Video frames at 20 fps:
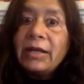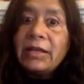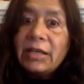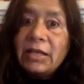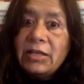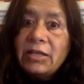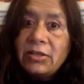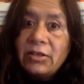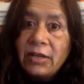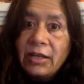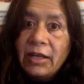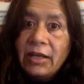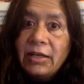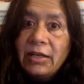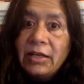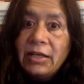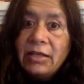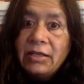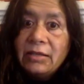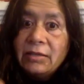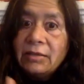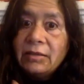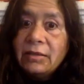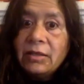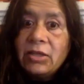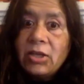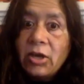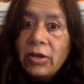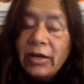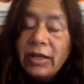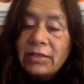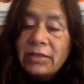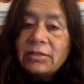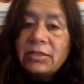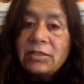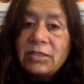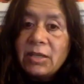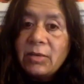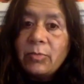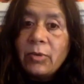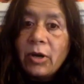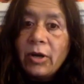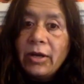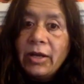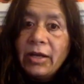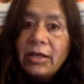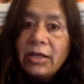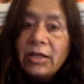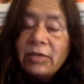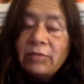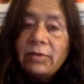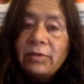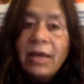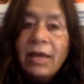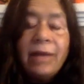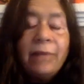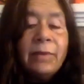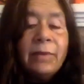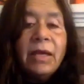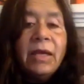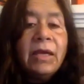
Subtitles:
intricately, your existing product, it would help.